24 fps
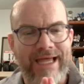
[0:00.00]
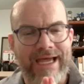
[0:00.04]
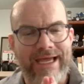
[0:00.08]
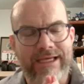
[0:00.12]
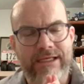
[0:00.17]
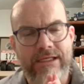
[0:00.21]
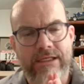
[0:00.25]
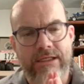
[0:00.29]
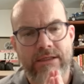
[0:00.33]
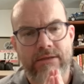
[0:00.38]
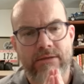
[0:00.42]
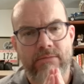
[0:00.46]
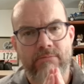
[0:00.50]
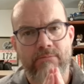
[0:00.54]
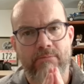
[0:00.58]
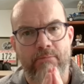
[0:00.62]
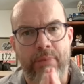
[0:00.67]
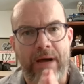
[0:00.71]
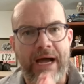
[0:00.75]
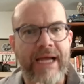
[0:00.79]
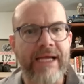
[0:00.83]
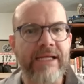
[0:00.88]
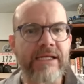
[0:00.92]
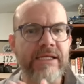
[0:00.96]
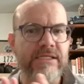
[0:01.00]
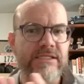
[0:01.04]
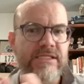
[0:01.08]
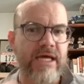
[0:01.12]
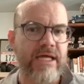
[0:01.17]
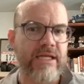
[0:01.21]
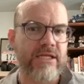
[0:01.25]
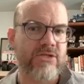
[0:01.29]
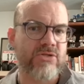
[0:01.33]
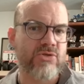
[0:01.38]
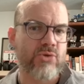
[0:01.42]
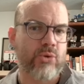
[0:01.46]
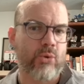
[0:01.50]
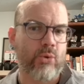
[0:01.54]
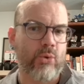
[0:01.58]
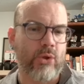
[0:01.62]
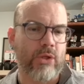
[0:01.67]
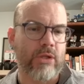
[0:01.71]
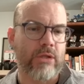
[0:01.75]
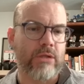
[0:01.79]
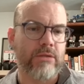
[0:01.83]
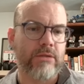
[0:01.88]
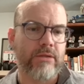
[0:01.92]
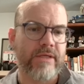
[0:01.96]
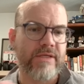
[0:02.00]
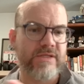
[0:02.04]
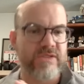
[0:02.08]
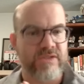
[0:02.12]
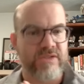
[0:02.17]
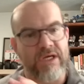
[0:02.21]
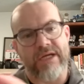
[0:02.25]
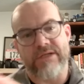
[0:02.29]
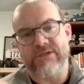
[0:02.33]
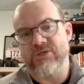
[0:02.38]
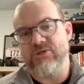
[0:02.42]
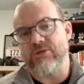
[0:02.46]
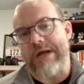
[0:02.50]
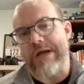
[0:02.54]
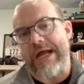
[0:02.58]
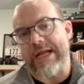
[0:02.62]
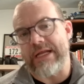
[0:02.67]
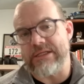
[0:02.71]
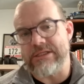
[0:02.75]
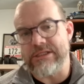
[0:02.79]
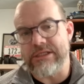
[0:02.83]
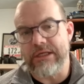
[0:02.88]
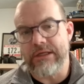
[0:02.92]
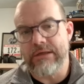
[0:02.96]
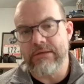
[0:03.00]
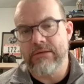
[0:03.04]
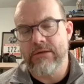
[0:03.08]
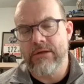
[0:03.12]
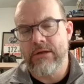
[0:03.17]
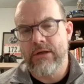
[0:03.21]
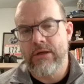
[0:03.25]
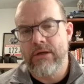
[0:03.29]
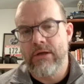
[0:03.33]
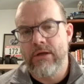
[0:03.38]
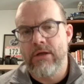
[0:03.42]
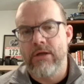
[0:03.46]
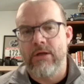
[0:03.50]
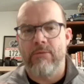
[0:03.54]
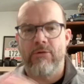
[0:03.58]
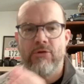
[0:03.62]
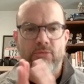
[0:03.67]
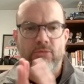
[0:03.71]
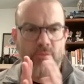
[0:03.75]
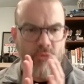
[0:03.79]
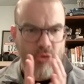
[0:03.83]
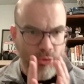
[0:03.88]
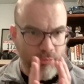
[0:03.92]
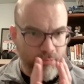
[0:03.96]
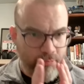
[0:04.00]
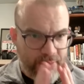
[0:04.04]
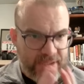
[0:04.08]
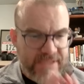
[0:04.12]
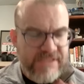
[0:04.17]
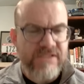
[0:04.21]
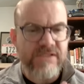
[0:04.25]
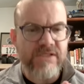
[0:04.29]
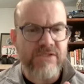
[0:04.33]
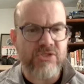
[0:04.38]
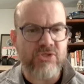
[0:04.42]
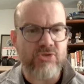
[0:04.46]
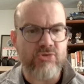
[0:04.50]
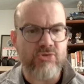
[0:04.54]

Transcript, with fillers: like buying a data tool is not a strategy Mm. Your business